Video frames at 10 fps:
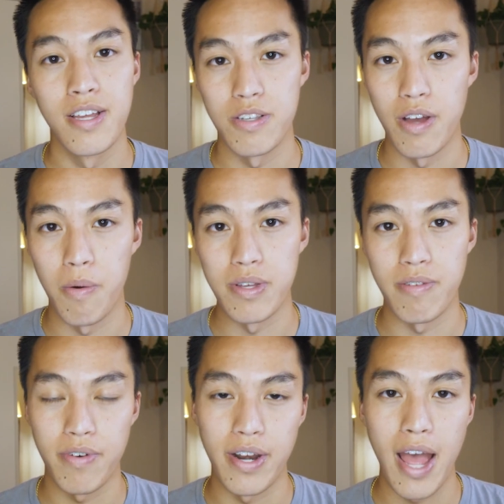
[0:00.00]
so I
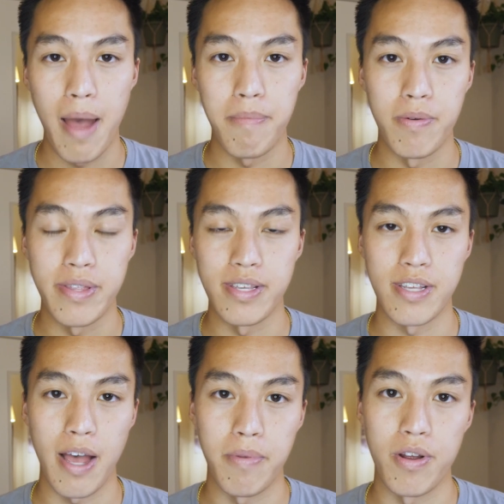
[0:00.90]
wasn't very happy with
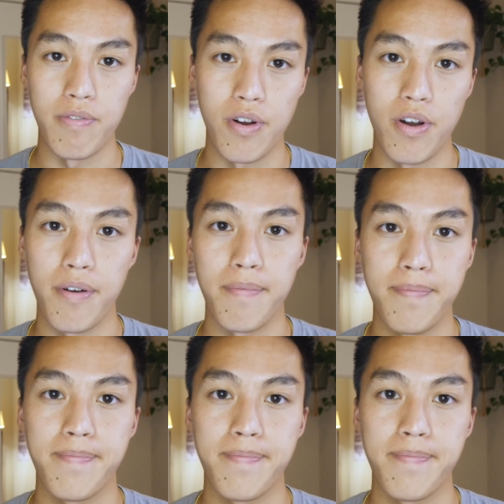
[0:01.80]
assignment overall.